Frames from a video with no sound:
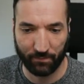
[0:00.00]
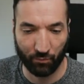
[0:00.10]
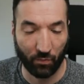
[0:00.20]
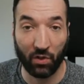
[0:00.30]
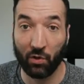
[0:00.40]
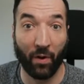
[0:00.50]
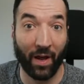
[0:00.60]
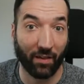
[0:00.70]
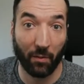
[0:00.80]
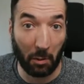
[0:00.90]
you're
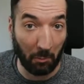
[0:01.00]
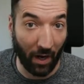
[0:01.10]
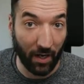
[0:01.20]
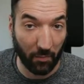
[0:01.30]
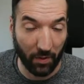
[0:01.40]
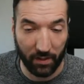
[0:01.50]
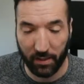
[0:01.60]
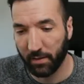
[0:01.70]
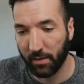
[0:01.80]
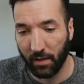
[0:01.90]
asking me my
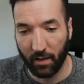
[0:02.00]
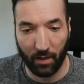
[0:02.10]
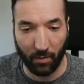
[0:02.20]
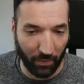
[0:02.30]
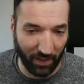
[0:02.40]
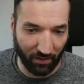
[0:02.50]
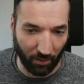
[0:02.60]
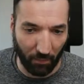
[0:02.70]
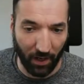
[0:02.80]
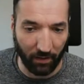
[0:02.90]
opinion based on
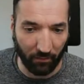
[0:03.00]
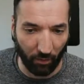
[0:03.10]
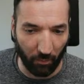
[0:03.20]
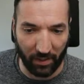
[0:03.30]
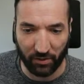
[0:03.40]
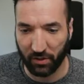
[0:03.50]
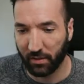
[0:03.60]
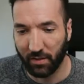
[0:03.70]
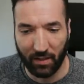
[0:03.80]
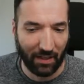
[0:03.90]
my information.
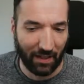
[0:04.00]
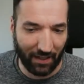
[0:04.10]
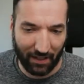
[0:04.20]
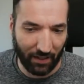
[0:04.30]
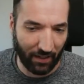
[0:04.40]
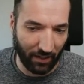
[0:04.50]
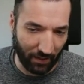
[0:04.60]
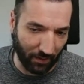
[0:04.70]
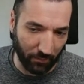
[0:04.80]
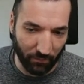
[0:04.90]

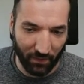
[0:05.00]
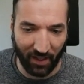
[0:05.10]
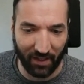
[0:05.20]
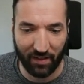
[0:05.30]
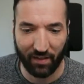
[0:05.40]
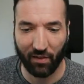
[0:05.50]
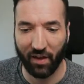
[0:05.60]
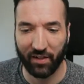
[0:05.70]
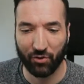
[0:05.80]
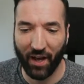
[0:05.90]
Let's
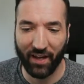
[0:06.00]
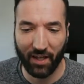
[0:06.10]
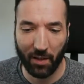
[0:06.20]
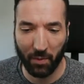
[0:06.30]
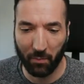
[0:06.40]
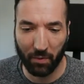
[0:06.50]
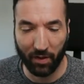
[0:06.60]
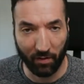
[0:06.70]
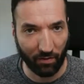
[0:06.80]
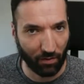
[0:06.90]
try and keep it,
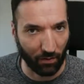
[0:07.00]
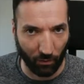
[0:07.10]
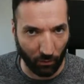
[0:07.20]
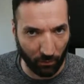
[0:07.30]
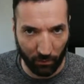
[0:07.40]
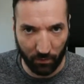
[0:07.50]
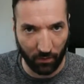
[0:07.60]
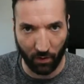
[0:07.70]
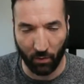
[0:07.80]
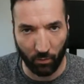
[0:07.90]
please, to
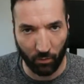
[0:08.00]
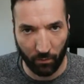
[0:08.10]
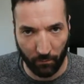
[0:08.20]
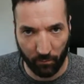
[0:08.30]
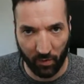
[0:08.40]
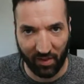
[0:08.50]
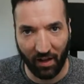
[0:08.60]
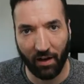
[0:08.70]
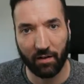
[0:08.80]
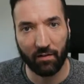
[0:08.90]

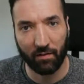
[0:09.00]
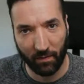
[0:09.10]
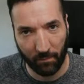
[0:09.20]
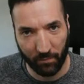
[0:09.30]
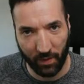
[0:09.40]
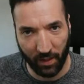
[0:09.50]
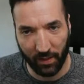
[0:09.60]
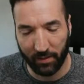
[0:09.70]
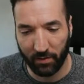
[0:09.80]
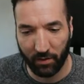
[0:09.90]
stocks
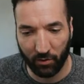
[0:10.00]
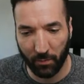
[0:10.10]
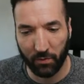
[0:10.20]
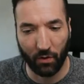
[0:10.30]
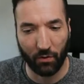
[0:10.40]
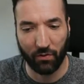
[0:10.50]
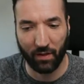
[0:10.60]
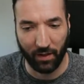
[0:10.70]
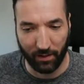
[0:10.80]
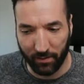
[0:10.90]
and cryptos,
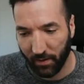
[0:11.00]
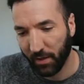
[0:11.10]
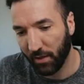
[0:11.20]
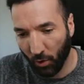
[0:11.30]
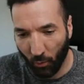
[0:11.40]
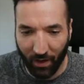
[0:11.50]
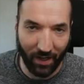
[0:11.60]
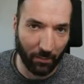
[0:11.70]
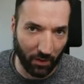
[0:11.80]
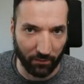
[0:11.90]
and what
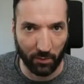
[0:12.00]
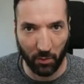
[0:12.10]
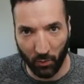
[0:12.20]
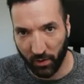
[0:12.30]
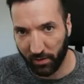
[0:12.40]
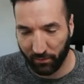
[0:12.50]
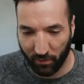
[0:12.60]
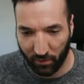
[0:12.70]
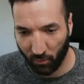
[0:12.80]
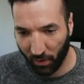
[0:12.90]
I'm comfortable with
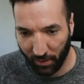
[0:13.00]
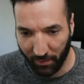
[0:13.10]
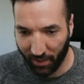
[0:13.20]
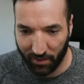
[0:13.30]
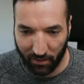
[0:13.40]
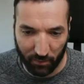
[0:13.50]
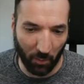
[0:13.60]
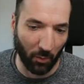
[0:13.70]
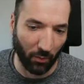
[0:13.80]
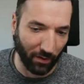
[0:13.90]
versus what I'm not
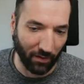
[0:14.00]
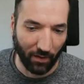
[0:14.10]
comfortable with.